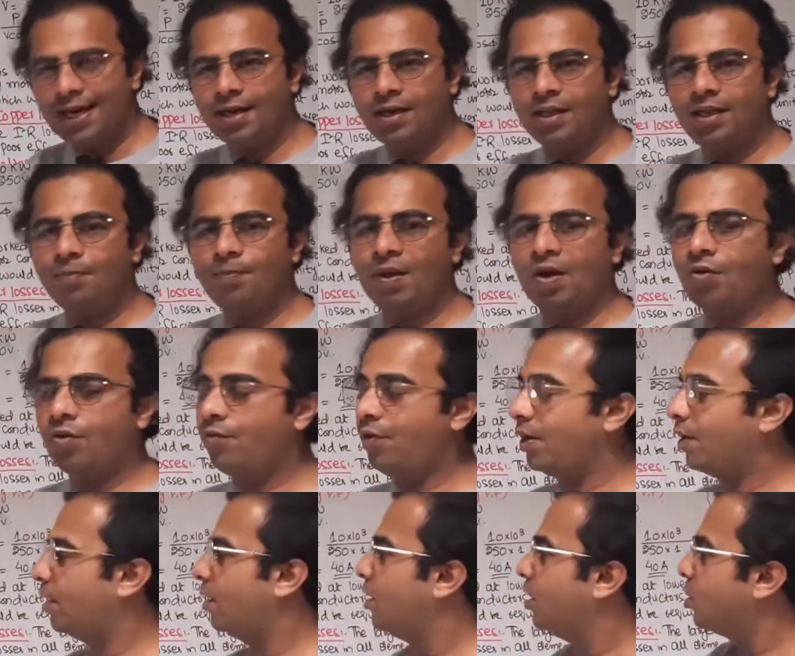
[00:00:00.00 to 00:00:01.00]
and the power
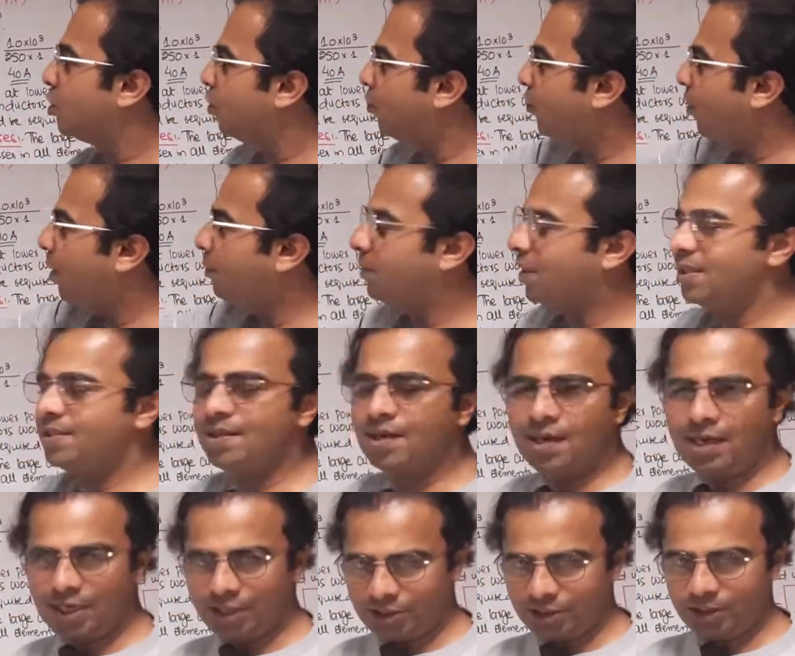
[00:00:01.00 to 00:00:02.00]
factor. So from this
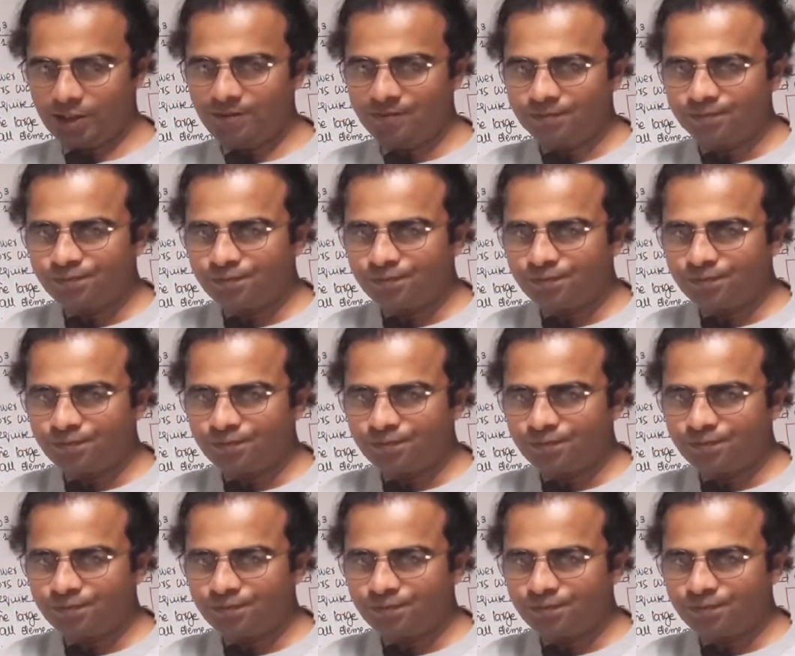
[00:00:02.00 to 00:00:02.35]
relation,